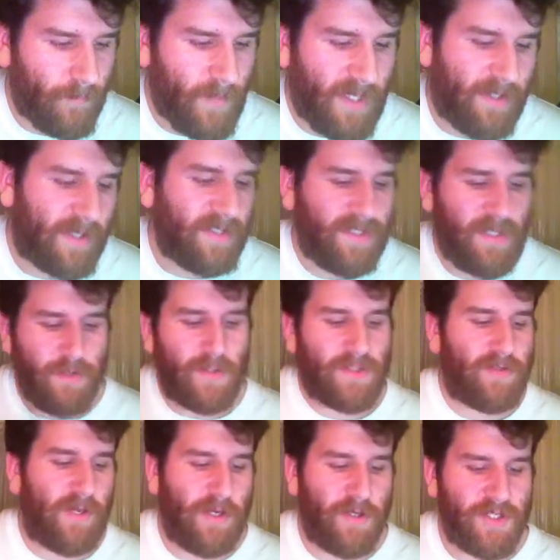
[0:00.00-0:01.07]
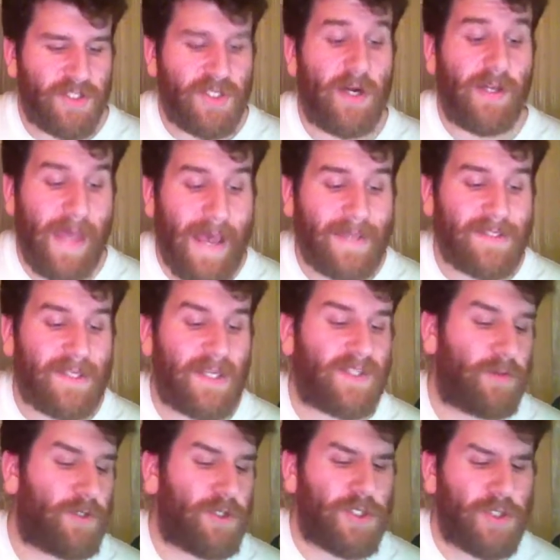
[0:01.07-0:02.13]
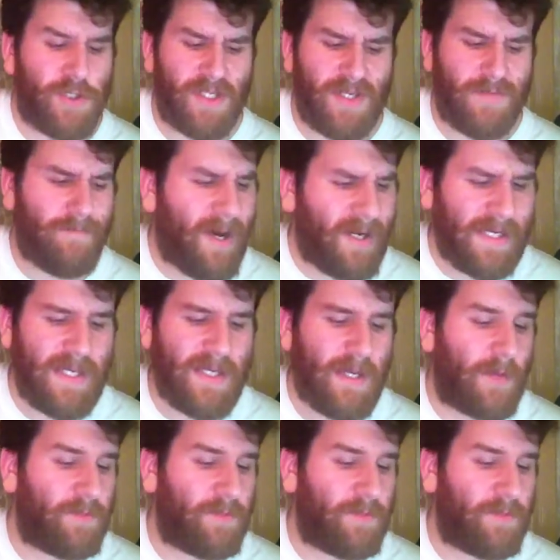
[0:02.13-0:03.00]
And like I said, you also get your starting assets, which is usually money.